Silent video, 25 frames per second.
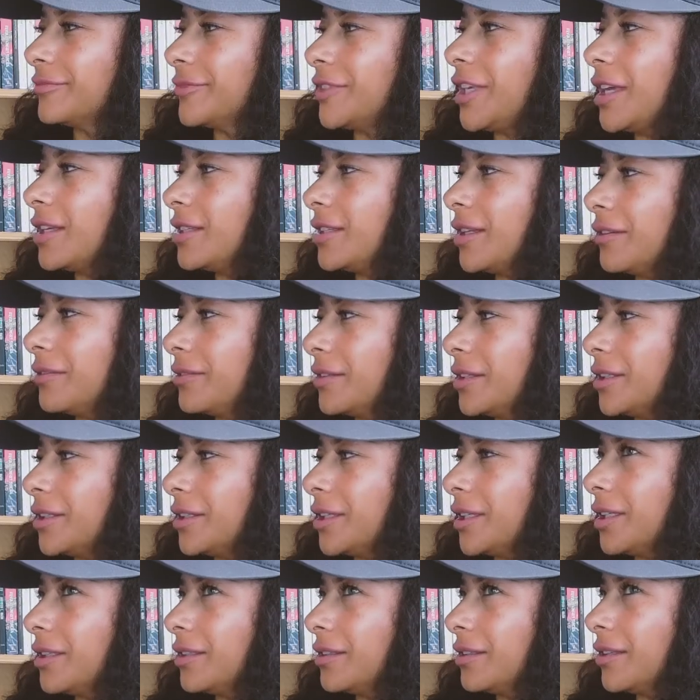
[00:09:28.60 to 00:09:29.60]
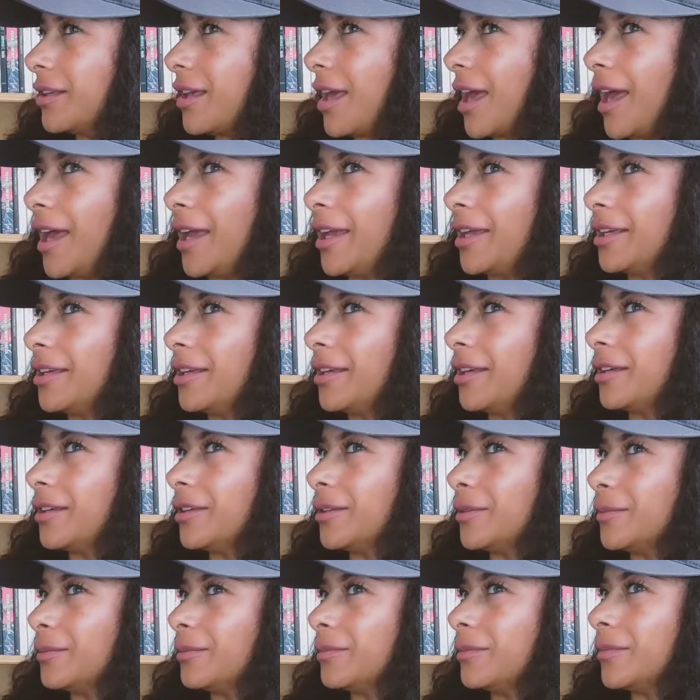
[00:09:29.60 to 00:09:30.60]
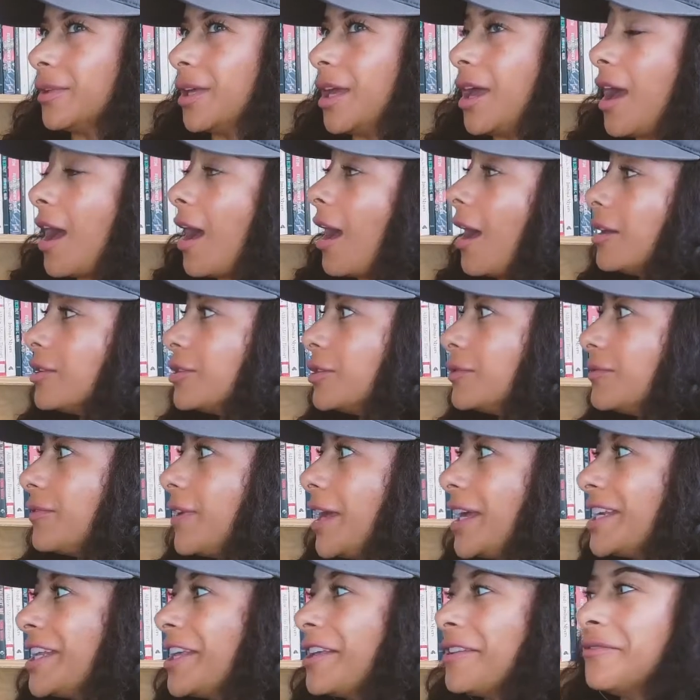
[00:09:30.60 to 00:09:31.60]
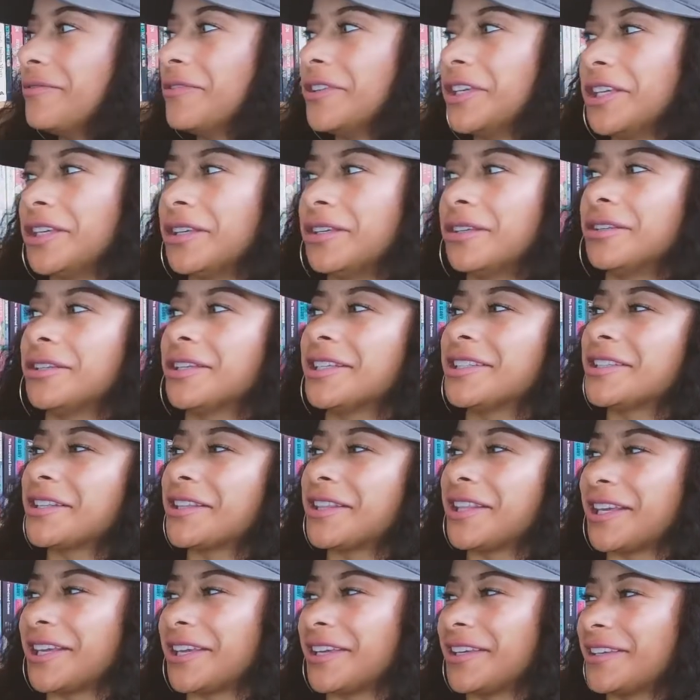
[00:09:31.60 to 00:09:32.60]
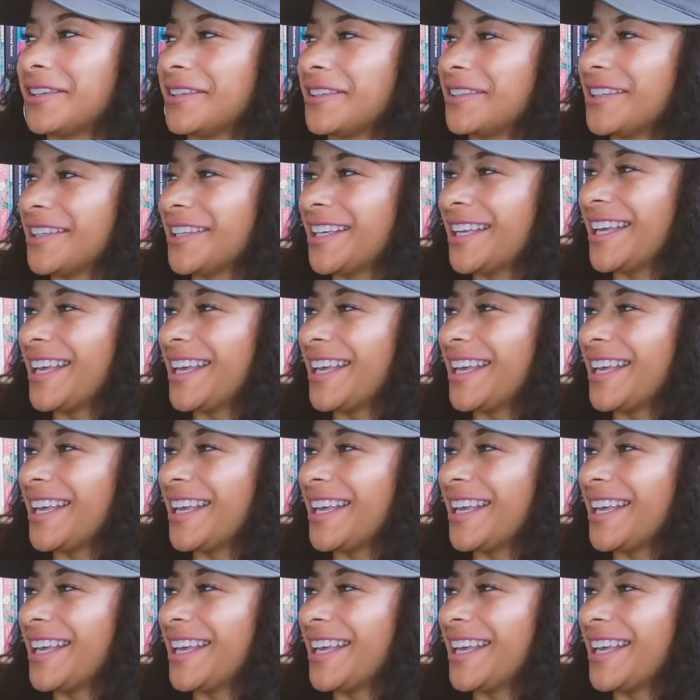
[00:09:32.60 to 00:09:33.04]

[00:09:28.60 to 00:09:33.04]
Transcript: Yeah, definitely. I also find envy is a thing.